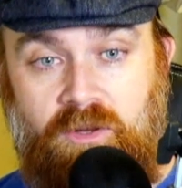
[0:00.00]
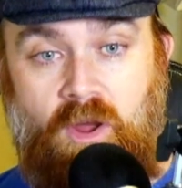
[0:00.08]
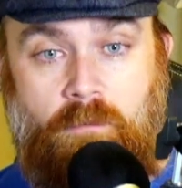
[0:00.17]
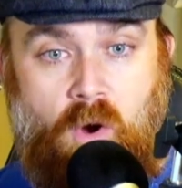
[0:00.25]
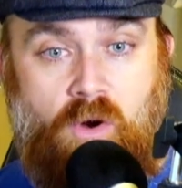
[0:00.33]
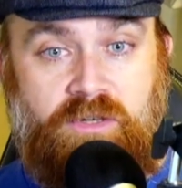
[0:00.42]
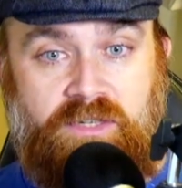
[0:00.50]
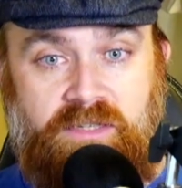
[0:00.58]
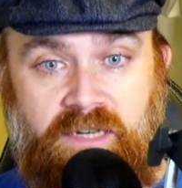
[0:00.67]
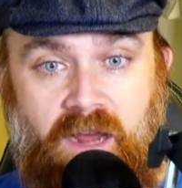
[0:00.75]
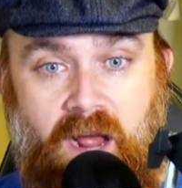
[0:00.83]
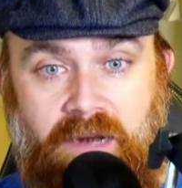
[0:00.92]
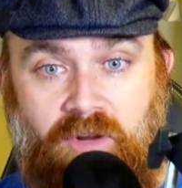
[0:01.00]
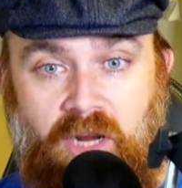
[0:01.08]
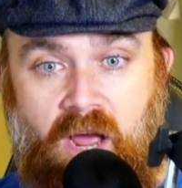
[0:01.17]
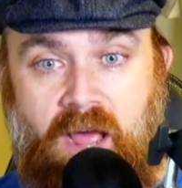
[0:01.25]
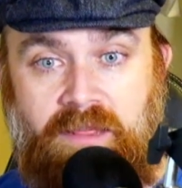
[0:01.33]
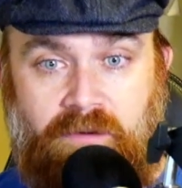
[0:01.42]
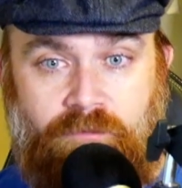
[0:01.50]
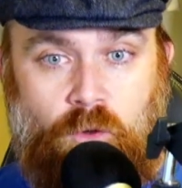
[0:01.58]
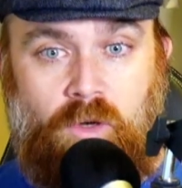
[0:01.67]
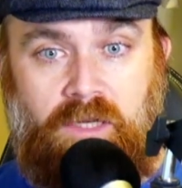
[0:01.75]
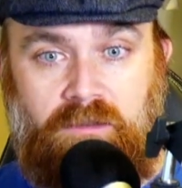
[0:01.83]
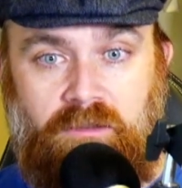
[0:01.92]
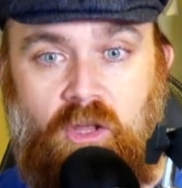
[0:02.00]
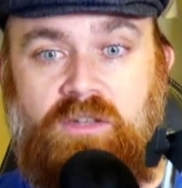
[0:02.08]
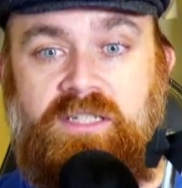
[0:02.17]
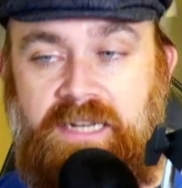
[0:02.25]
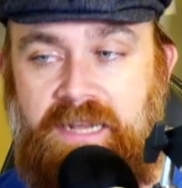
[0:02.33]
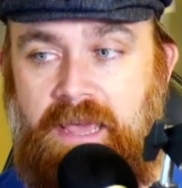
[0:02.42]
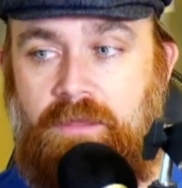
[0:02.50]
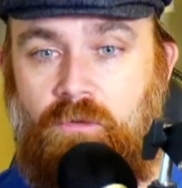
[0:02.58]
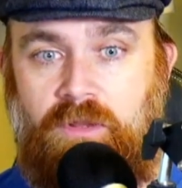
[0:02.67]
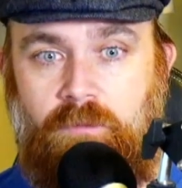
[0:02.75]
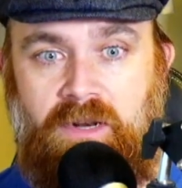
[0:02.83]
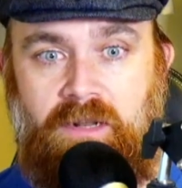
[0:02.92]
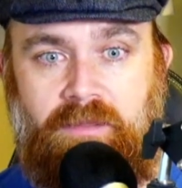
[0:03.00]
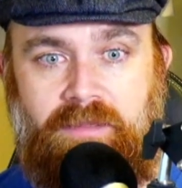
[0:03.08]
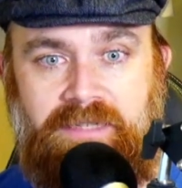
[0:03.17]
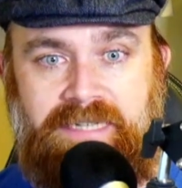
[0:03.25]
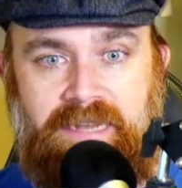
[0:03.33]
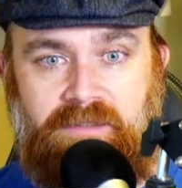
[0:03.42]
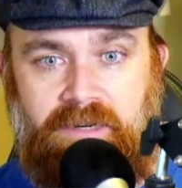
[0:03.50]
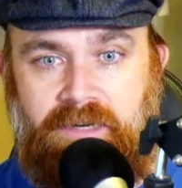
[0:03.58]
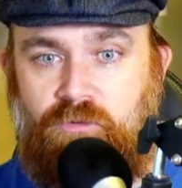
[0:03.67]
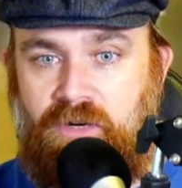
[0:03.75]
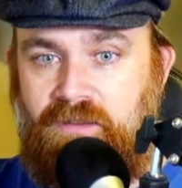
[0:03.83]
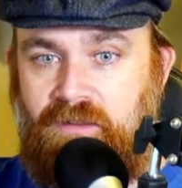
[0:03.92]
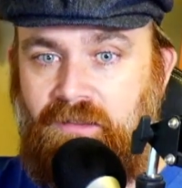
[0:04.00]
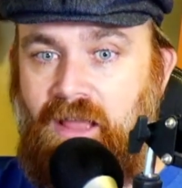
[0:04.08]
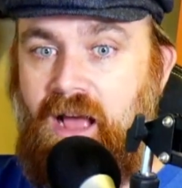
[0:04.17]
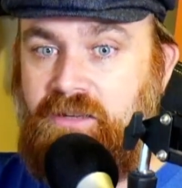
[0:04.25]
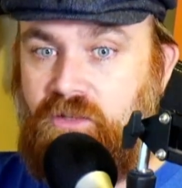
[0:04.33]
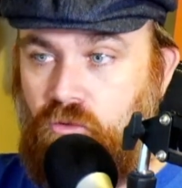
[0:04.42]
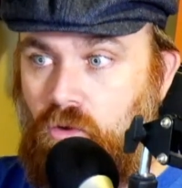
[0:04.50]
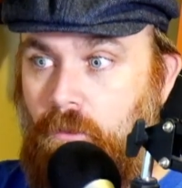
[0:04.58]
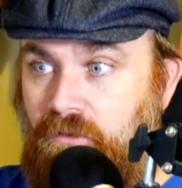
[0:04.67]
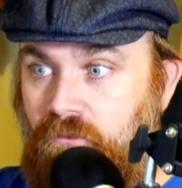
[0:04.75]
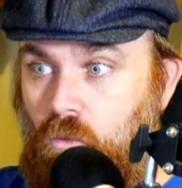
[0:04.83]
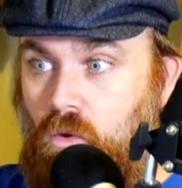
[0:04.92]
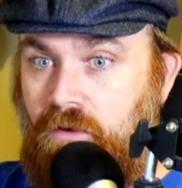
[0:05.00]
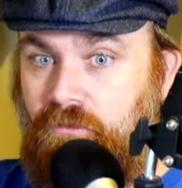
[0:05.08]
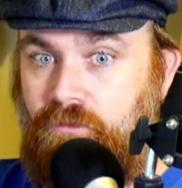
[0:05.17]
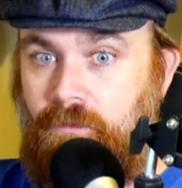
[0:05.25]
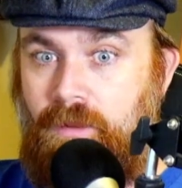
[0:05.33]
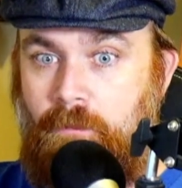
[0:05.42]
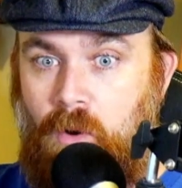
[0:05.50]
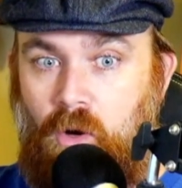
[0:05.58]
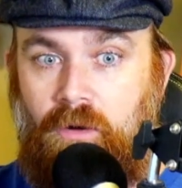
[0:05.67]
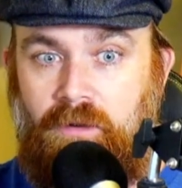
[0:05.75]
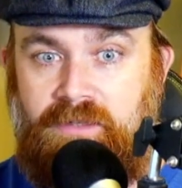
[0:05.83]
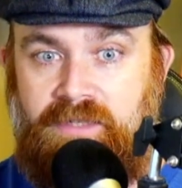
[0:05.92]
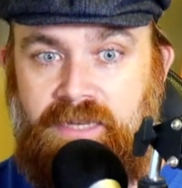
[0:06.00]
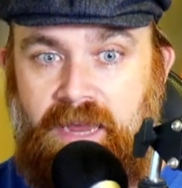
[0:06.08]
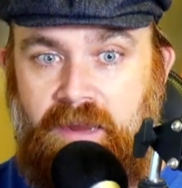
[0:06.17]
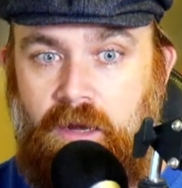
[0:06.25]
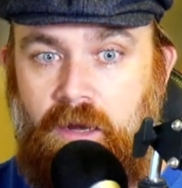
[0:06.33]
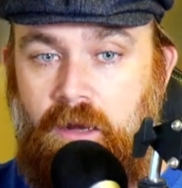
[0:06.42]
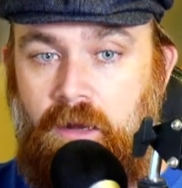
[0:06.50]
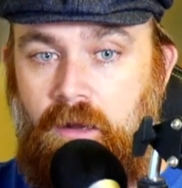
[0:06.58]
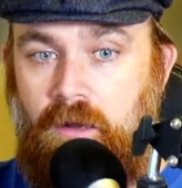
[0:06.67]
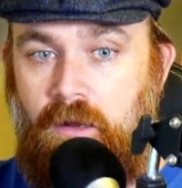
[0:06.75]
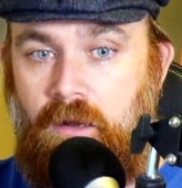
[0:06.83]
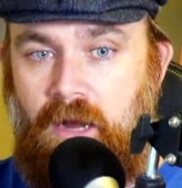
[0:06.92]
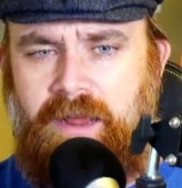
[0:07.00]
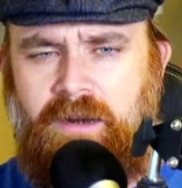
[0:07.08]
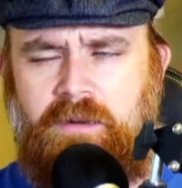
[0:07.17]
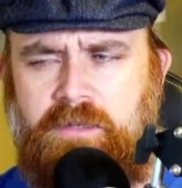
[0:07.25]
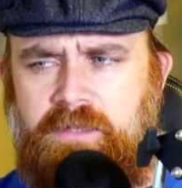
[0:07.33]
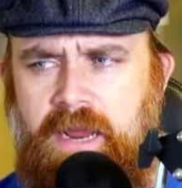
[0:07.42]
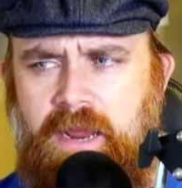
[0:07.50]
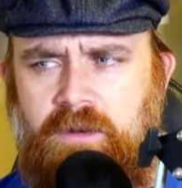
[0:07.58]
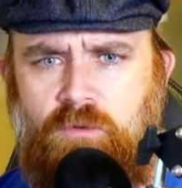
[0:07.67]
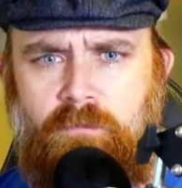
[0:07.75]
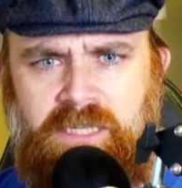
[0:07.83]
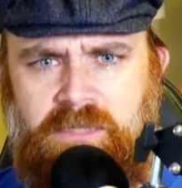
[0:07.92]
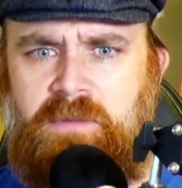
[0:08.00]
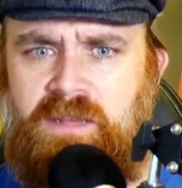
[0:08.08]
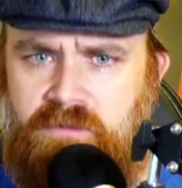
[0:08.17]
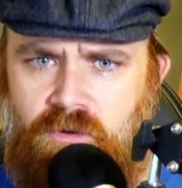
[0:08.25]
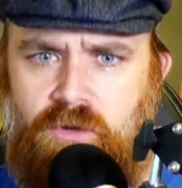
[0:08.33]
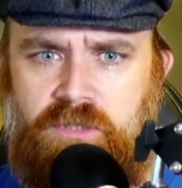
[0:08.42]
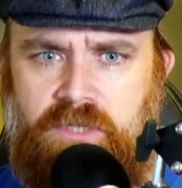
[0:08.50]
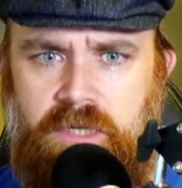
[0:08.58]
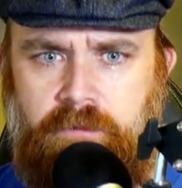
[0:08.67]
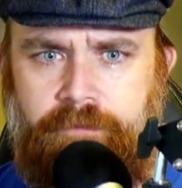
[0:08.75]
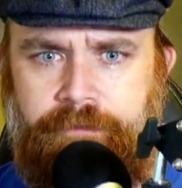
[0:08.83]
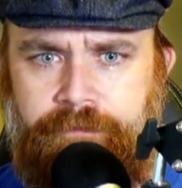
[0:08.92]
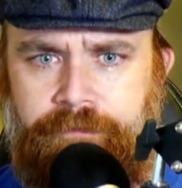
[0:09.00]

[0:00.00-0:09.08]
Scott Morrison's the kind of a guy that if you were lost together in the middle of the desert, he'd drink the last drop of water from the bottle and say, I understand you must be thirsty.